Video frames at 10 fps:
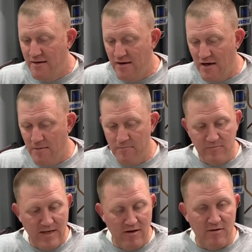
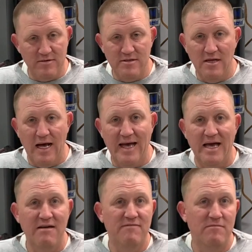Now, I
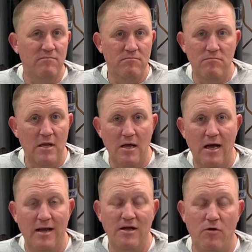have not,